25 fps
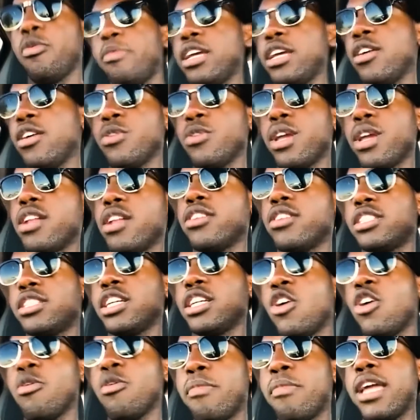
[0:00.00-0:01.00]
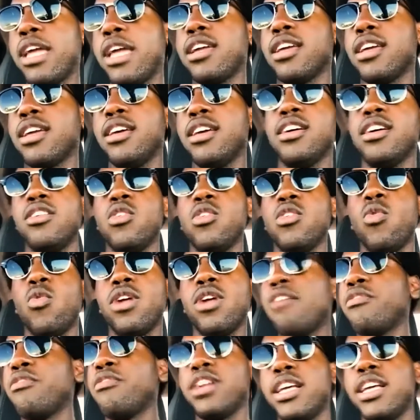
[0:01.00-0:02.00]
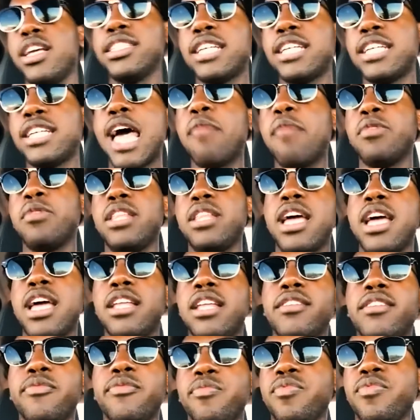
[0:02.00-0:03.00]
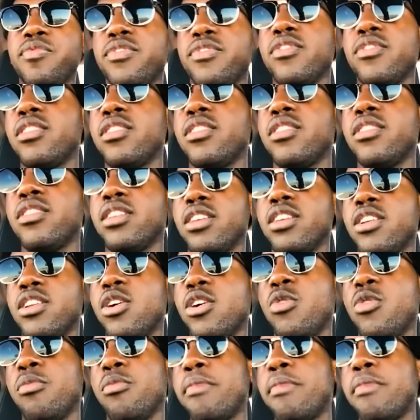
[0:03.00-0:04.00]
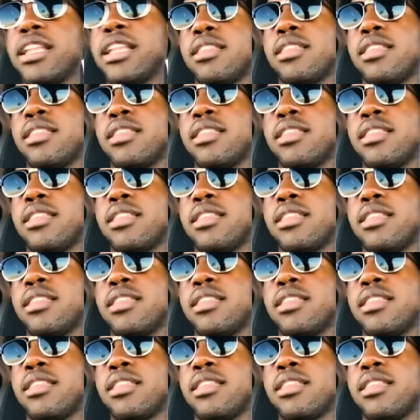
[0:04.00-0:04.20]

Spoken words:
go-getters and go make whatever it is happen that, you know, will make them